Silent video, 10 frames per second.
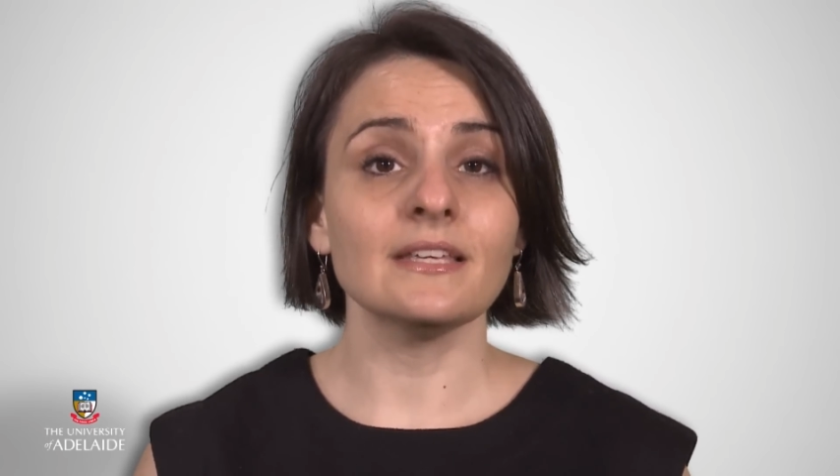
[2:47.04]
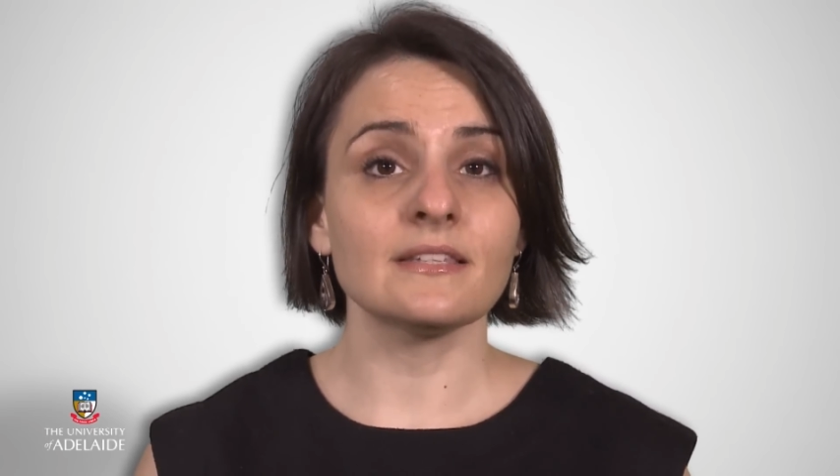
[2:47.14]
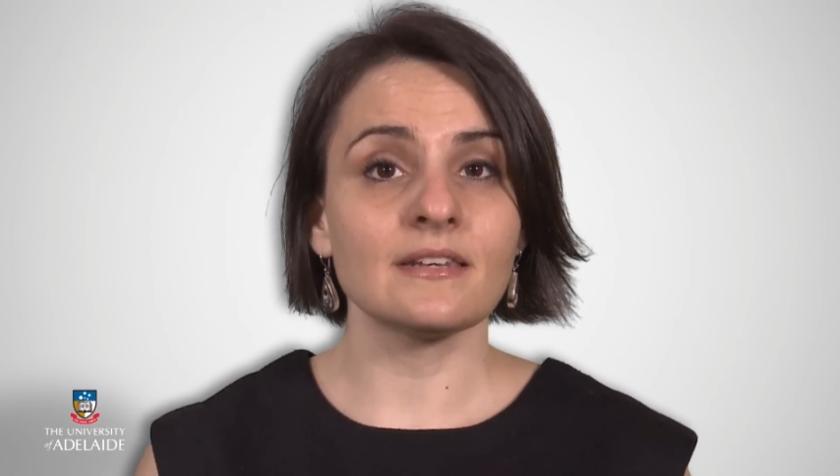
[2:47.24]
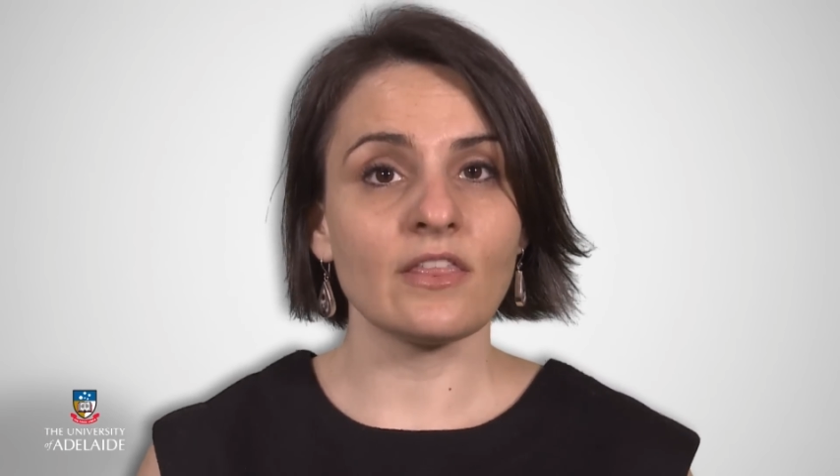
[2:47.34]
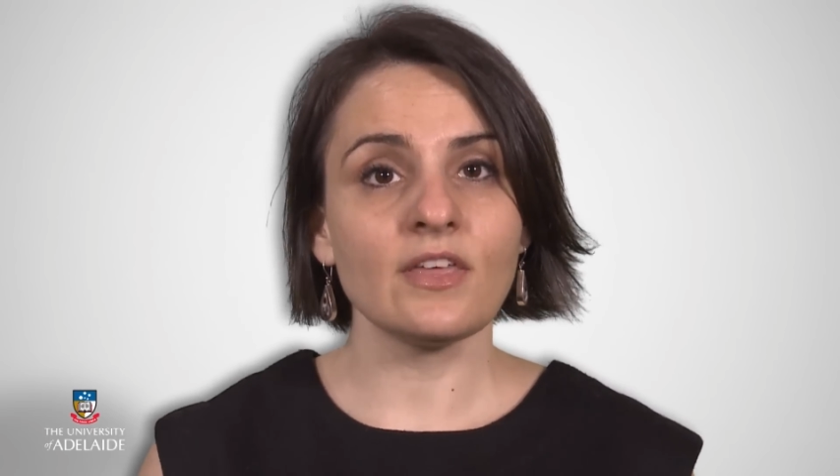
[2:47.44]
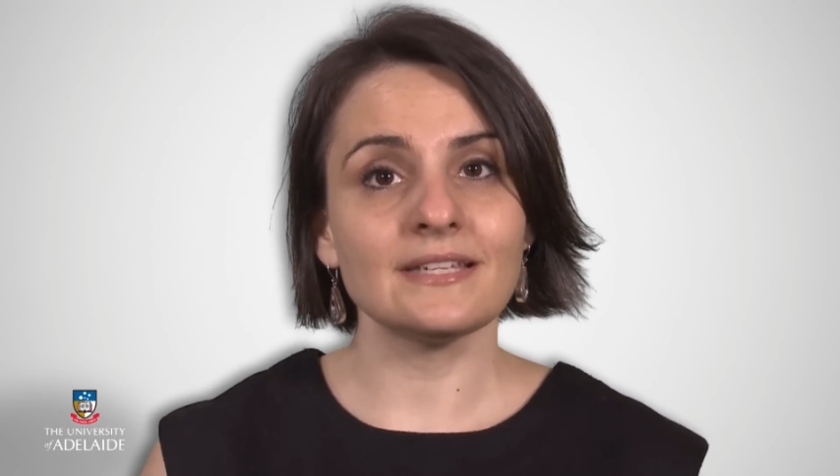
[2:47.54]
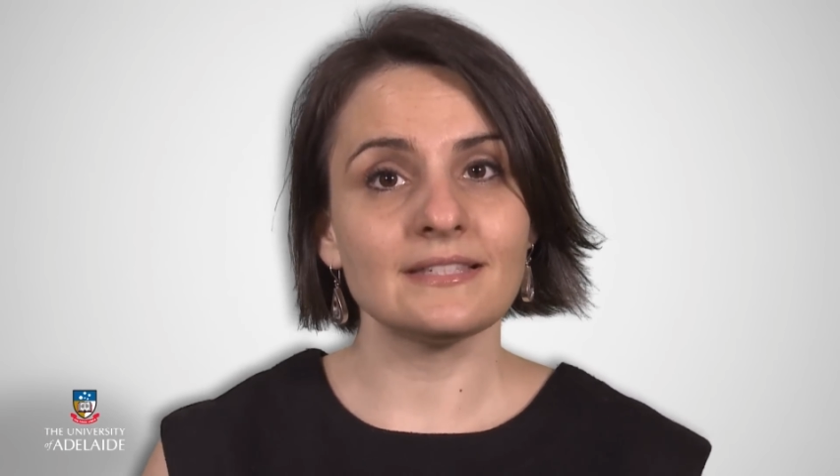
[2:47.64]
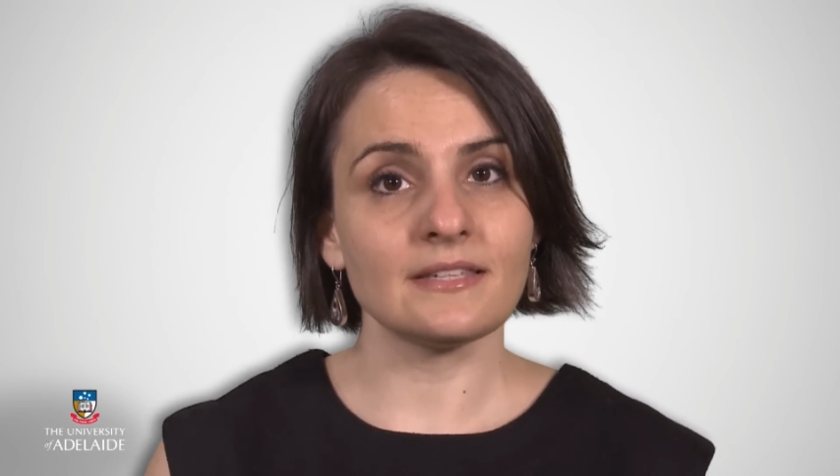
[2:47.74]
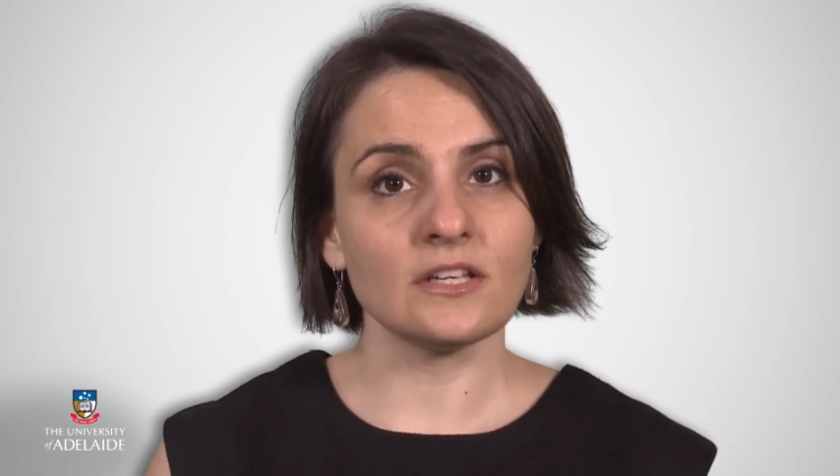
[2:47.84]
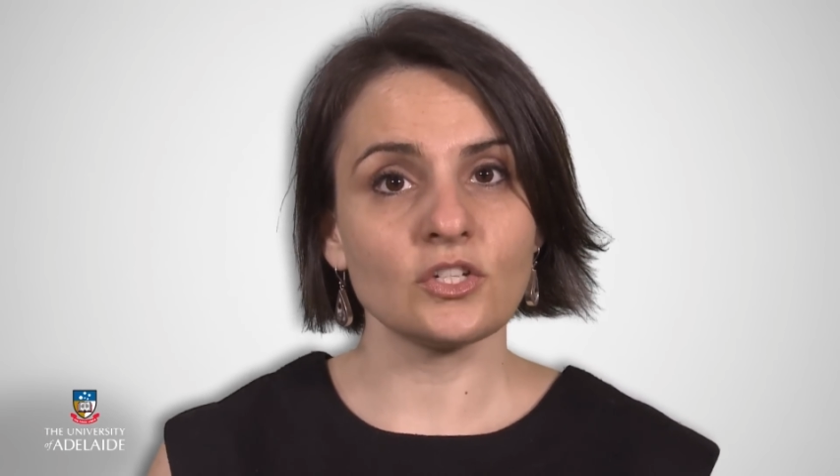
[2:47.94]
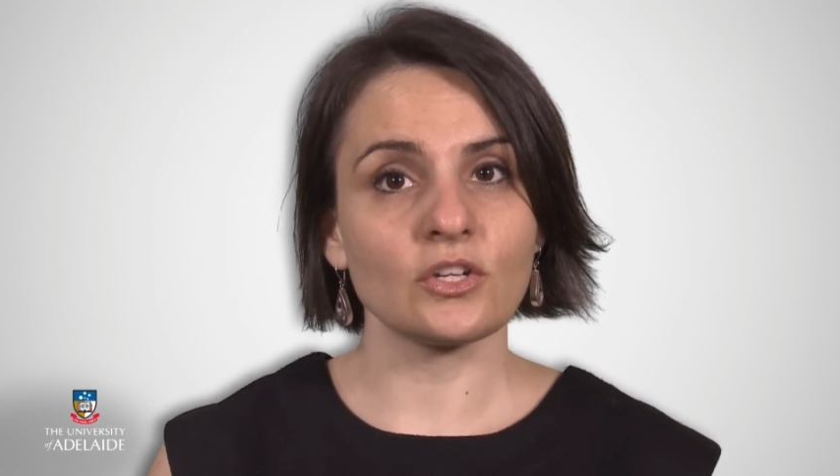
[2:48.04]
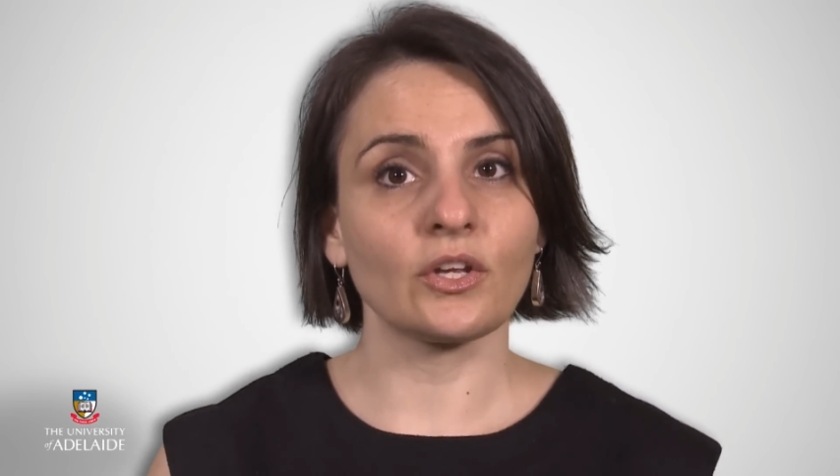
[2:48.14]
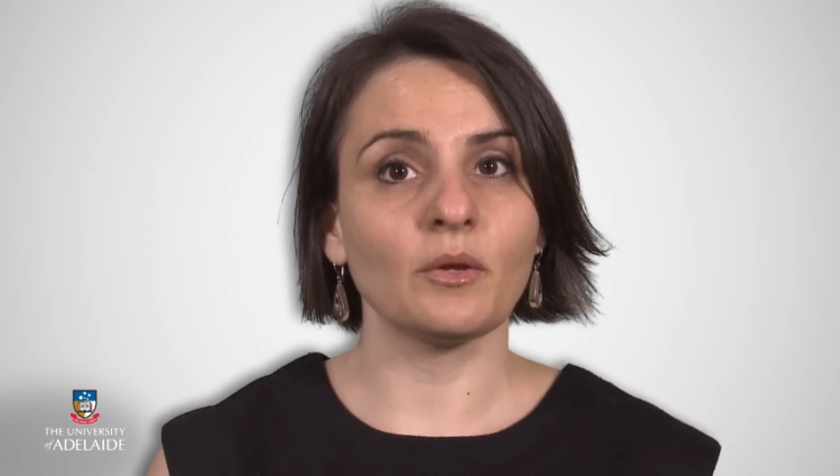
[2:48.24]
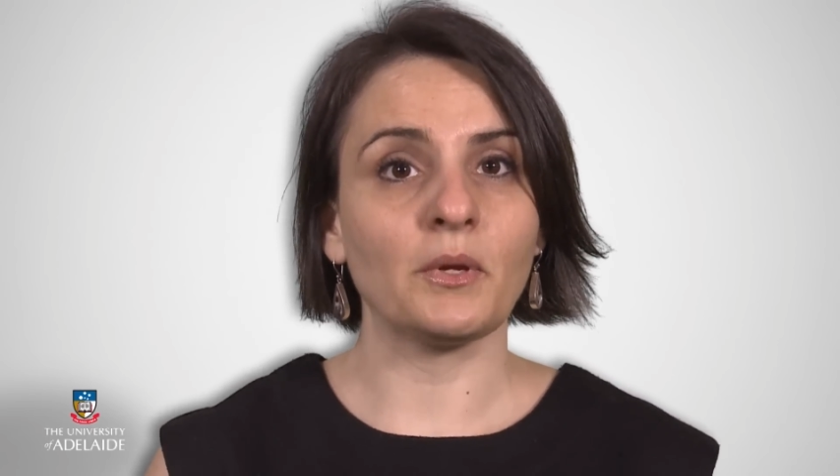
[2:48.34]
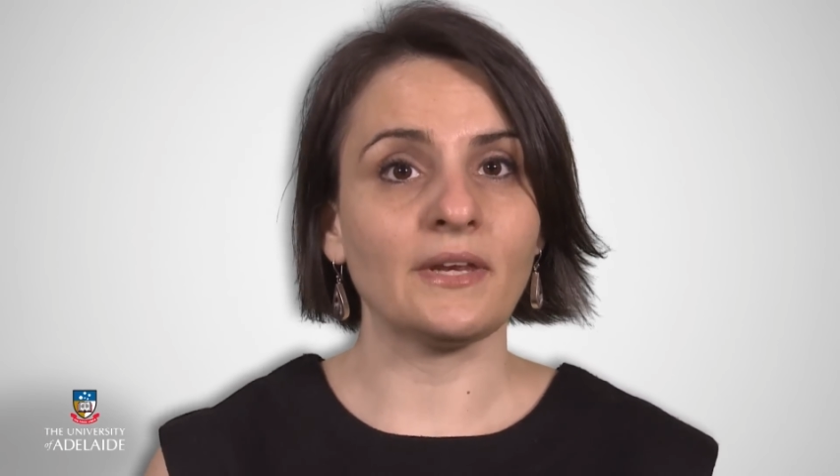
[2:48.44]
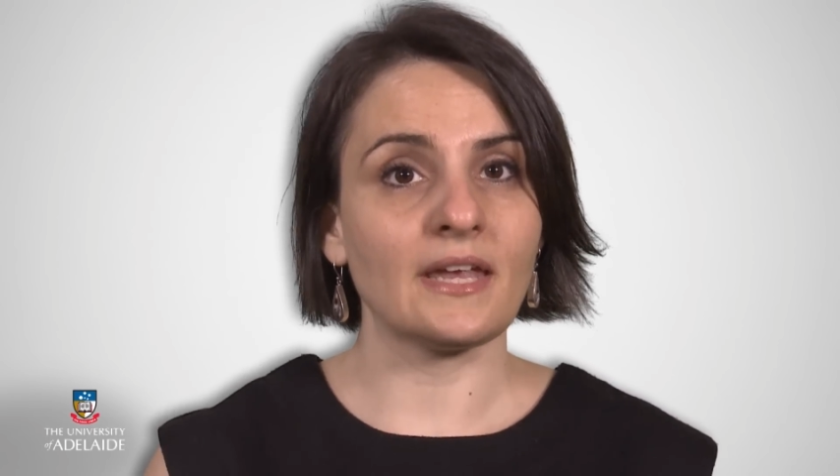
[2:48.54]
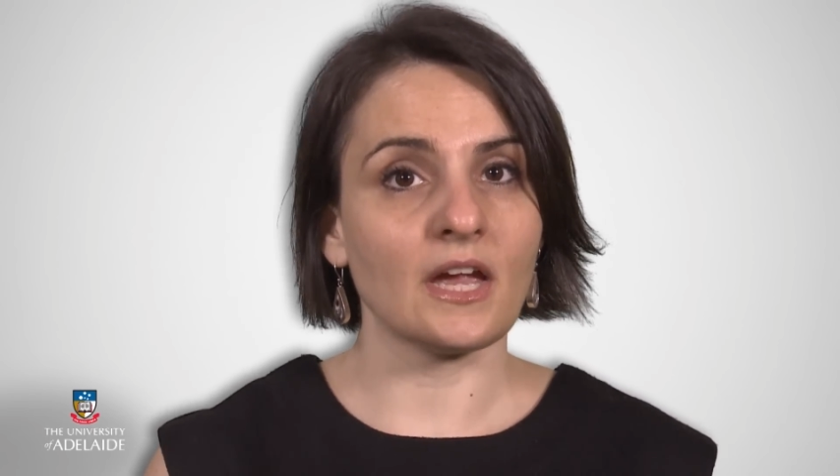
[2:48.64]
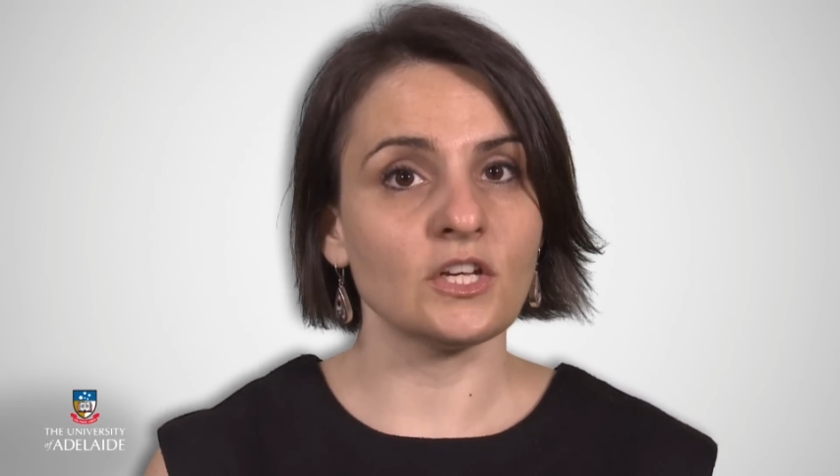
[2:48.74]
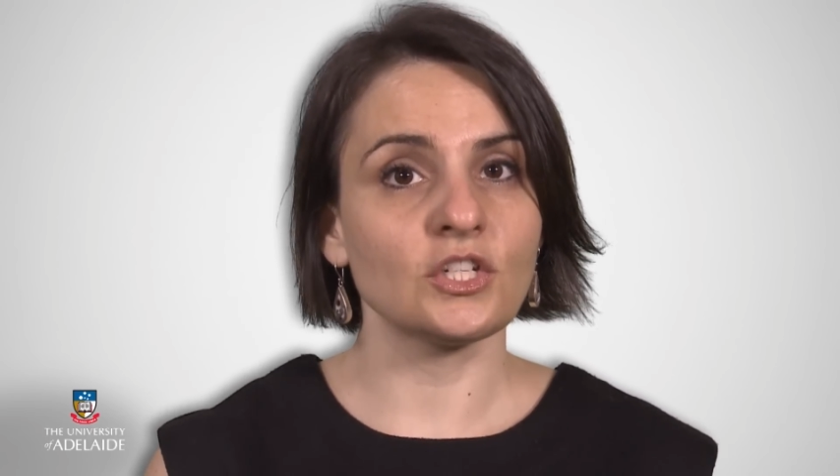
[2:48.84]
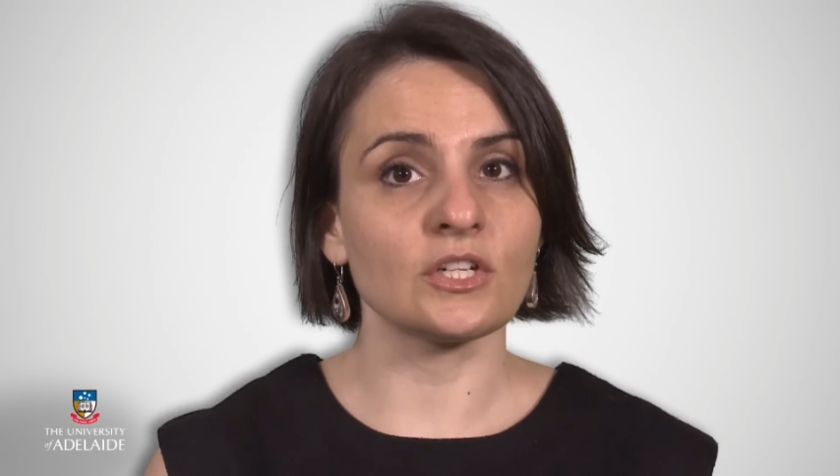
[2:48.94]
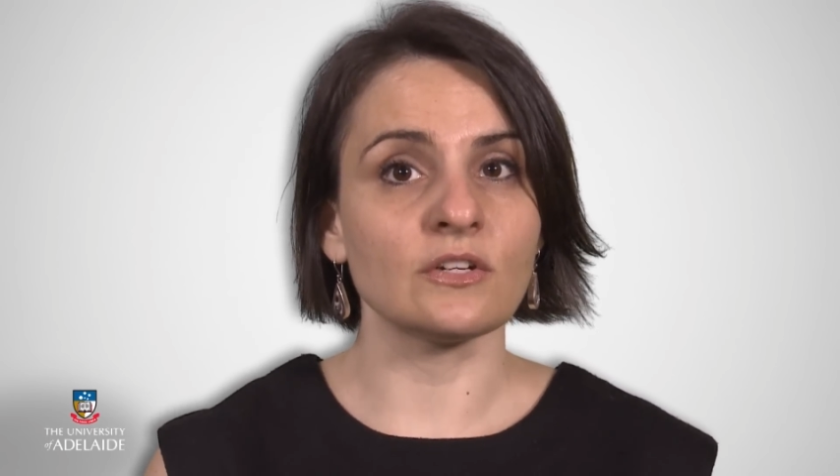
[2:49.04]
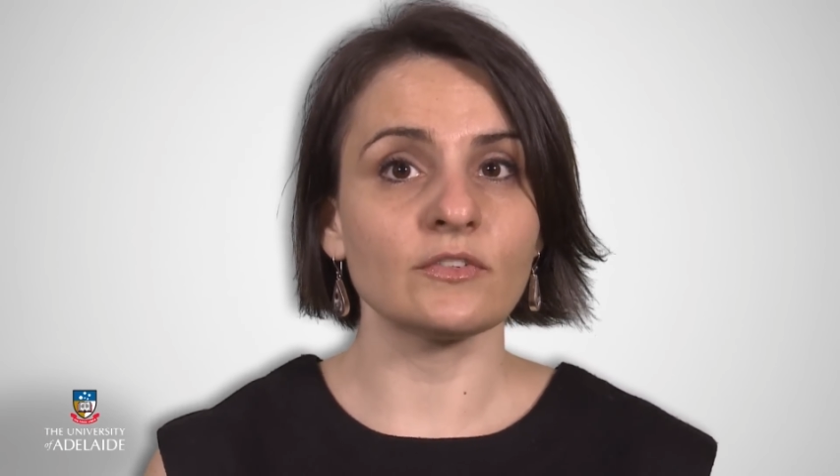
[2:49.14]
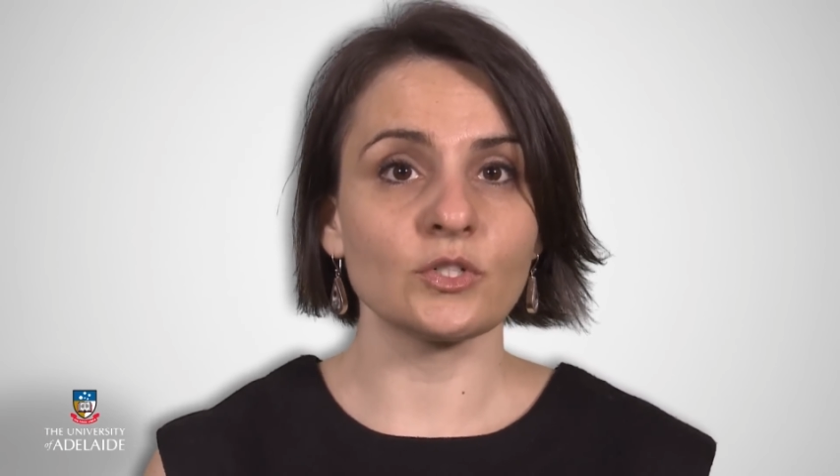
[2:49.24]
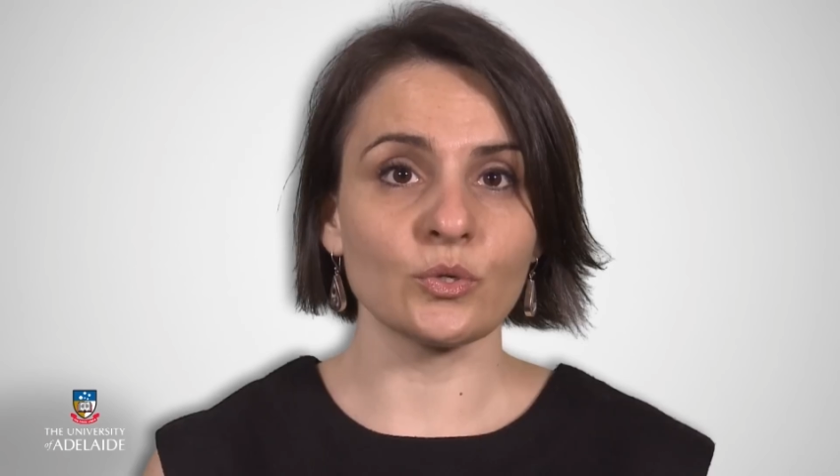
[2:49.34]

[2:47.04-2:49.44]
is another essential communication